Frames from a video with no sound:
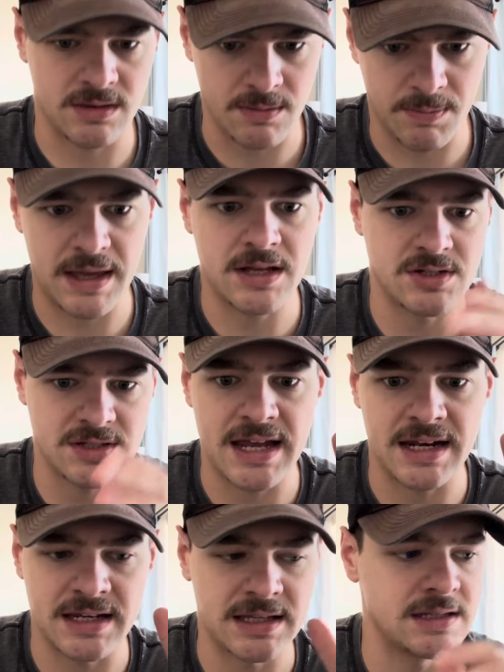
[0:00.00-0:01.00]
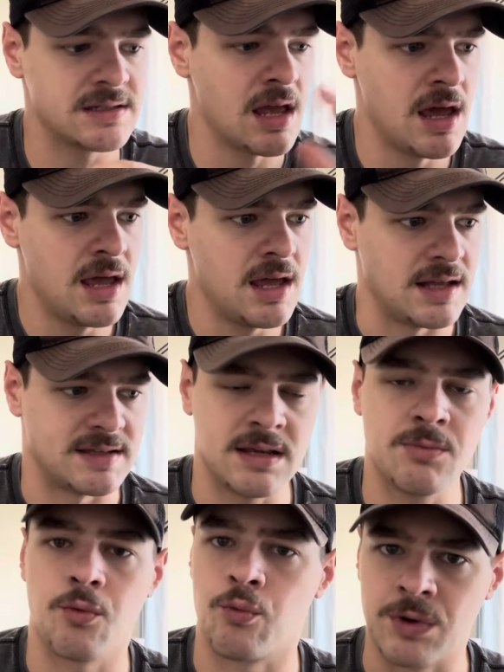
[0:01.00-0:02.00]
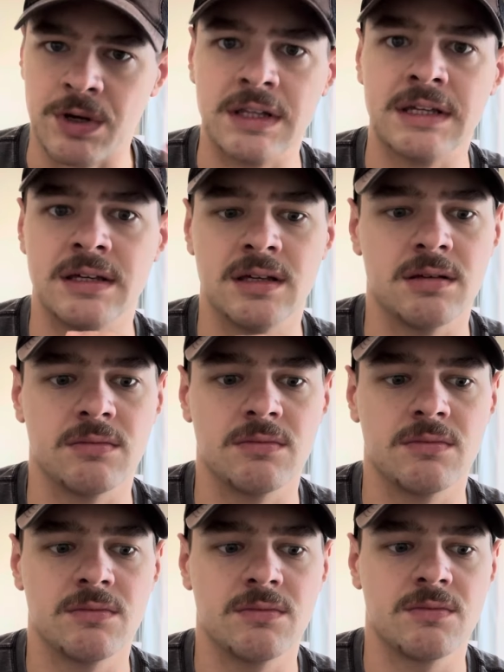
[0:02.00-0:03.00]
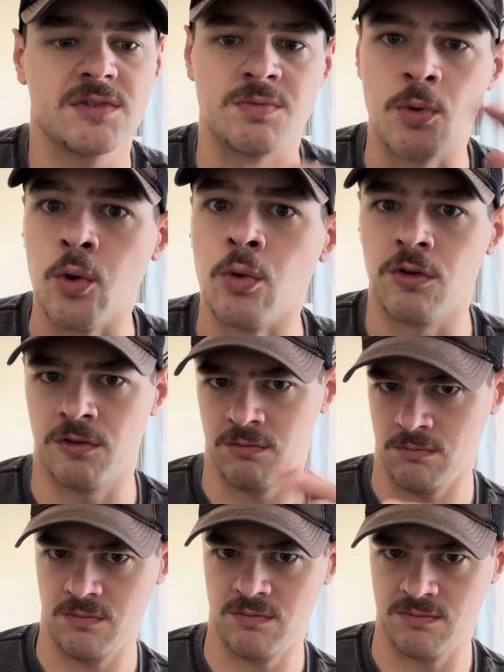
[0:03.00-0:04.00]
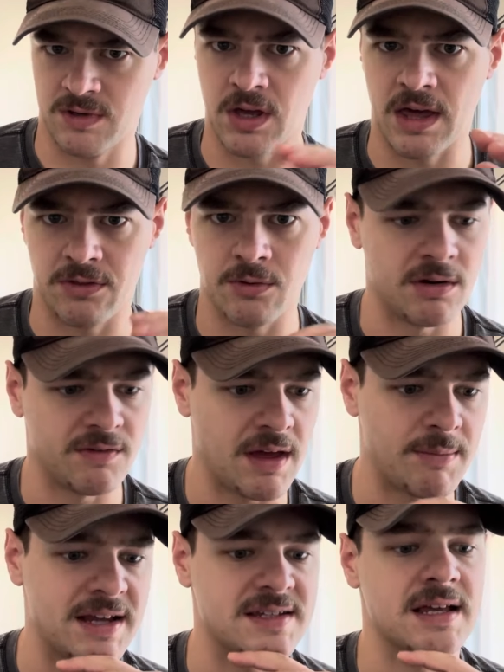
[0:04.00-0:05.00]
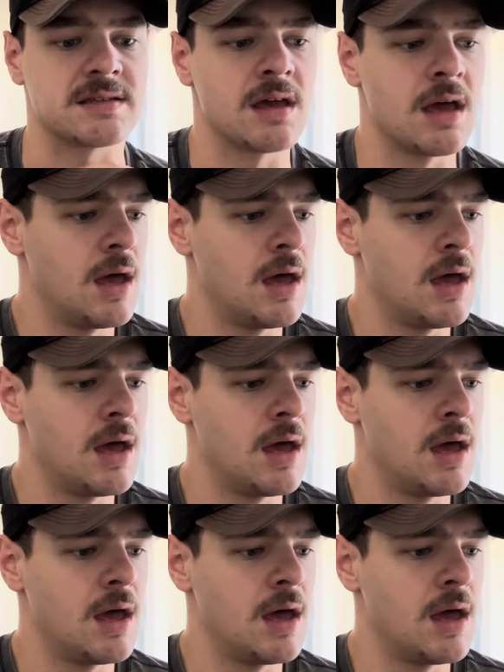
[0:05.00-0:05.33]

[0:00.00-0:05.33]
pages that it seemed really smooth to get through, if that makes sense.